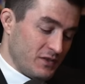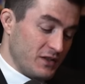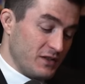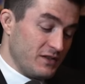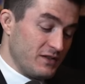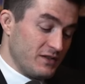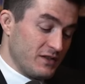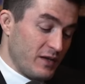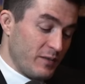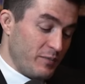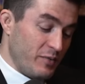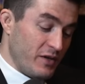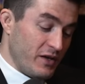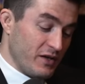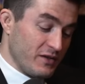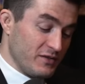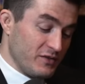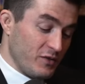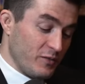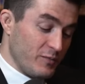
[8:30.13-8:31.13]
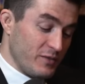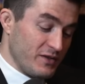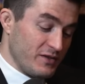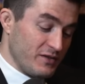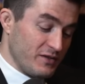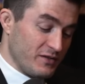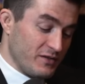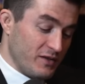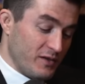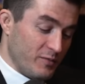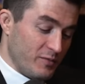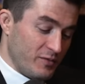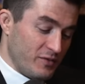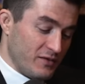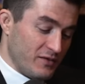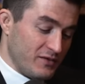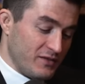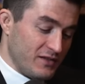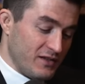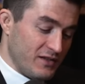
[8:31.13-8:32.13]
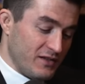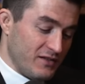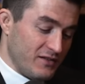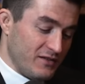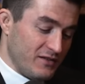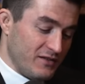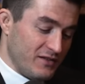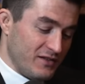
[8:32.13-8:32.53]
Does he say, P.S. don't mess this up, or is that?